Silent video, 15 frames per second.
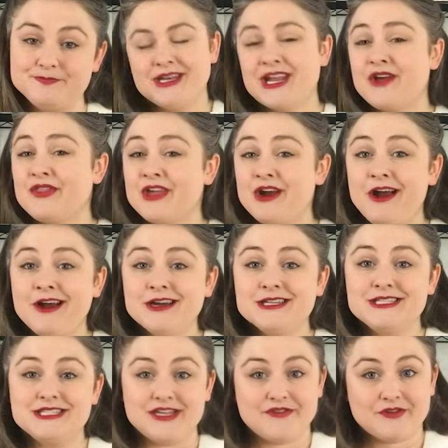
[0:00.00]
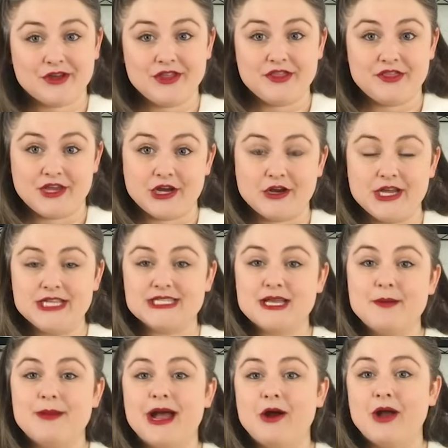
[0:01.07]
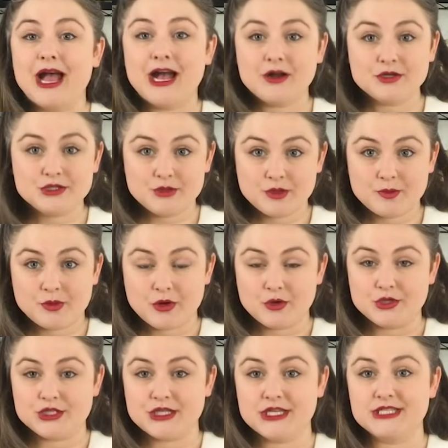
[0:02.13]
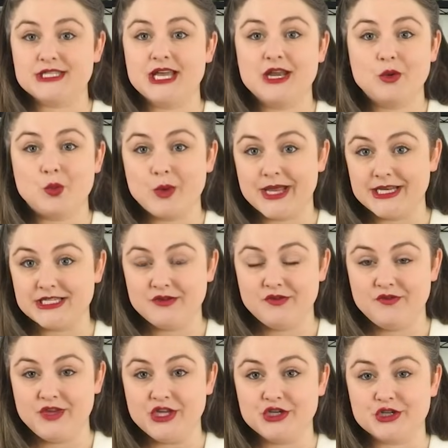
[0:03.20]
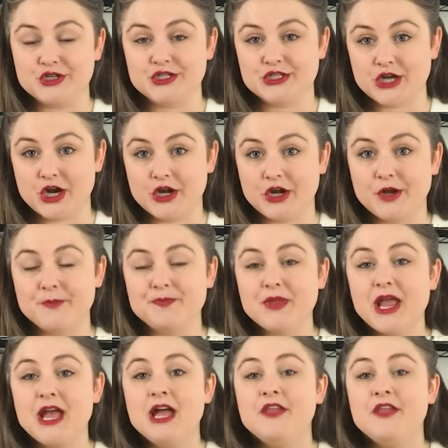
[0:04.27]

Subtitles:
Now, there are different theories about how to approach this and when to feed your starter.